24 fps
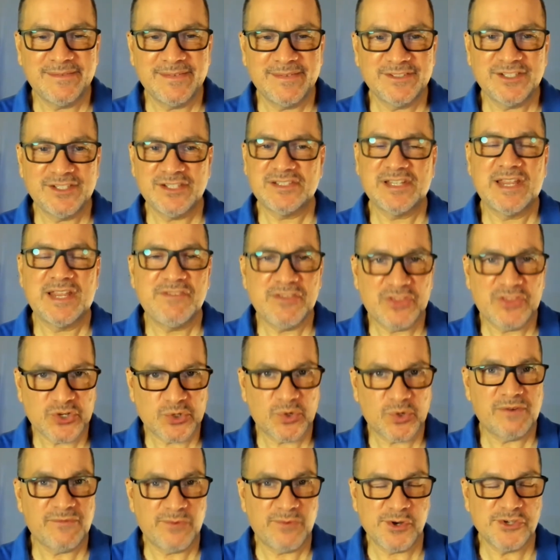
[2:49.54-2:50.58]
just to give you the
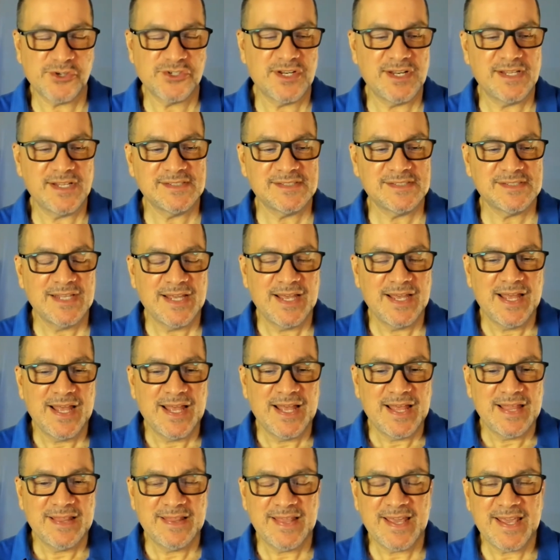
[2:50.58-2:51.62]
short version, is
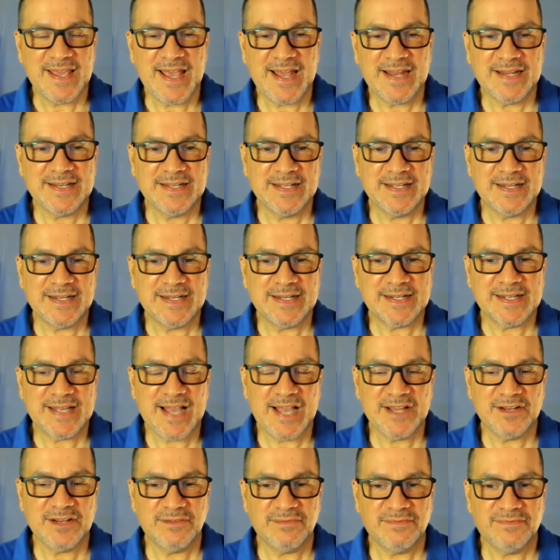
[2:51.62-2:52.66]
they had
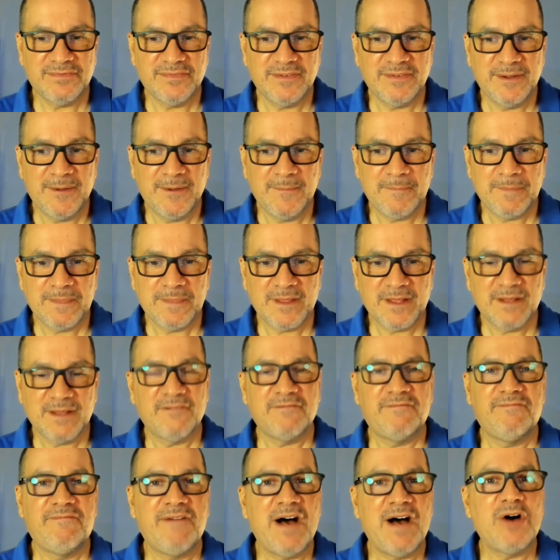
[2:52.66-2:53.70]
kind of
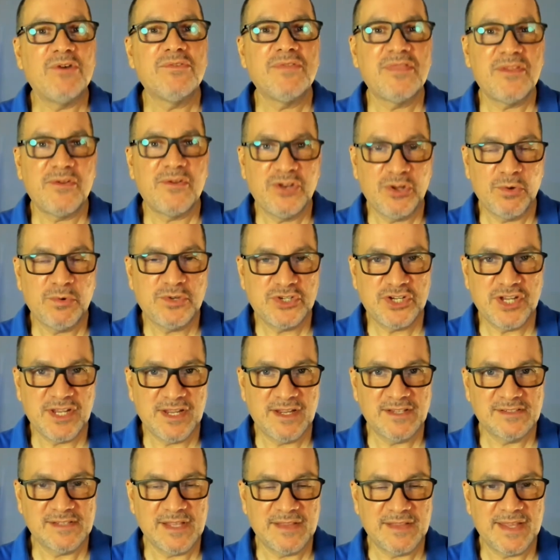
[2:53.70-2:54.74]
found their new
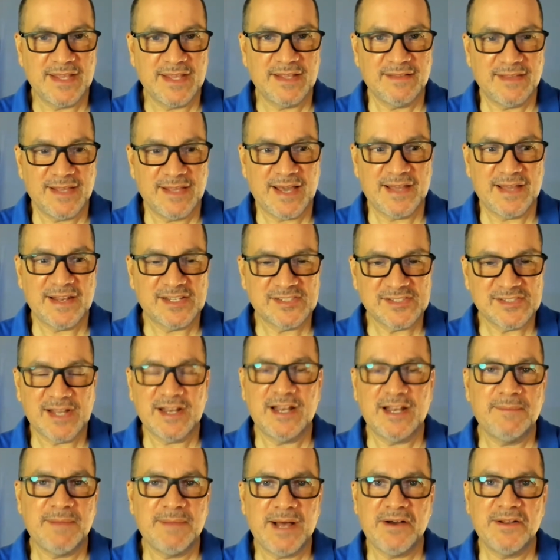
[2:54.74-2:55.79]
cheese, and they got
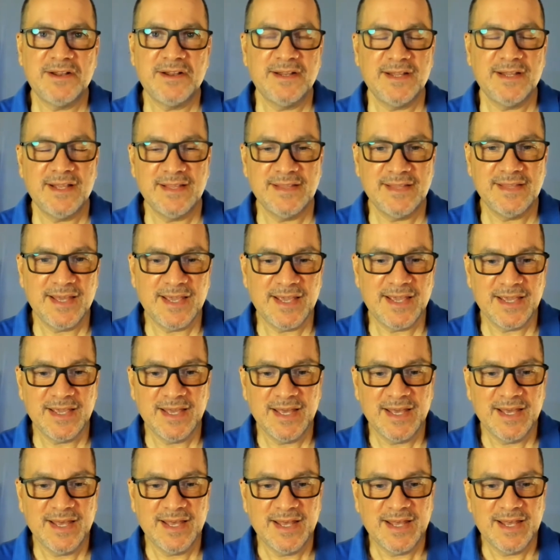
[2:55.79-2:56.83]
excited about it, and they
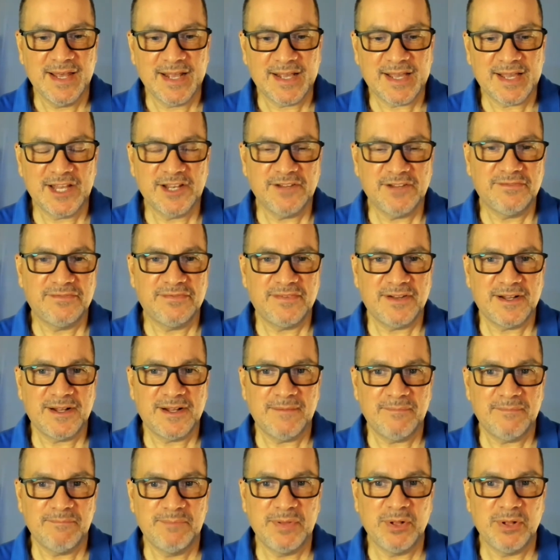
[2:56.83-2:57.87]
kind
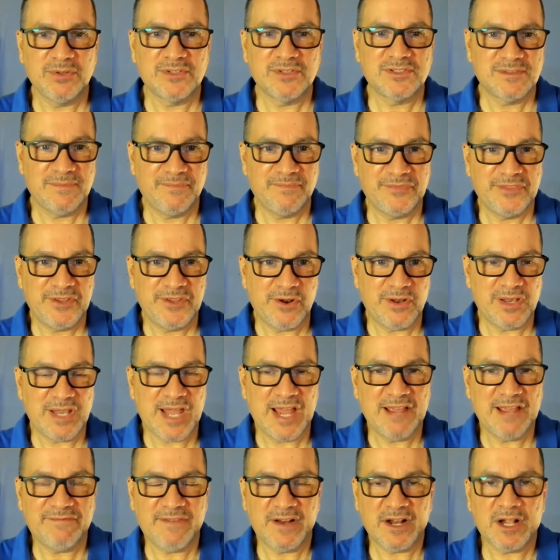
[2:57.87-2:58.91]
of built their
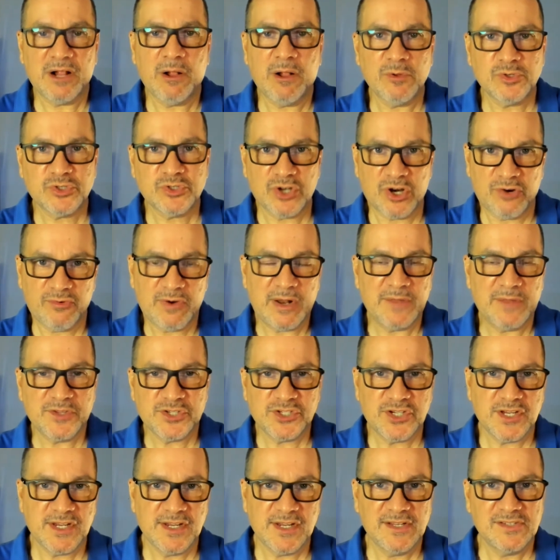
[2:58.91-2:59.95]
life and culture around the
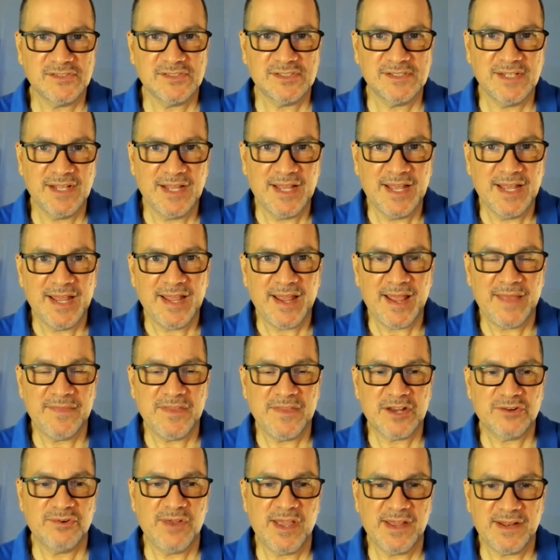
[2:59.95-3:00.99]
cheese, and
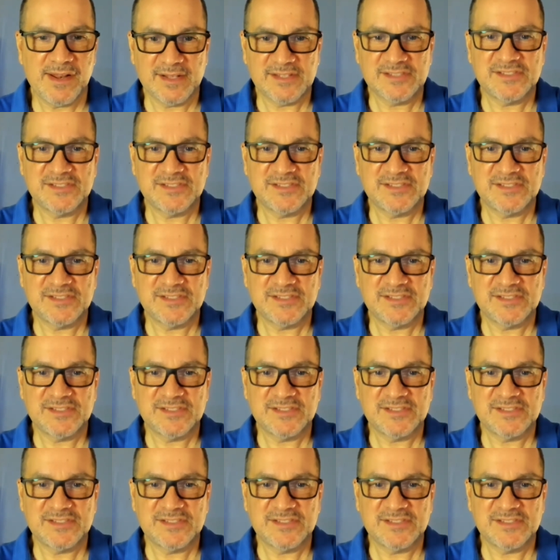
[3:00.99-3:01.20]
they created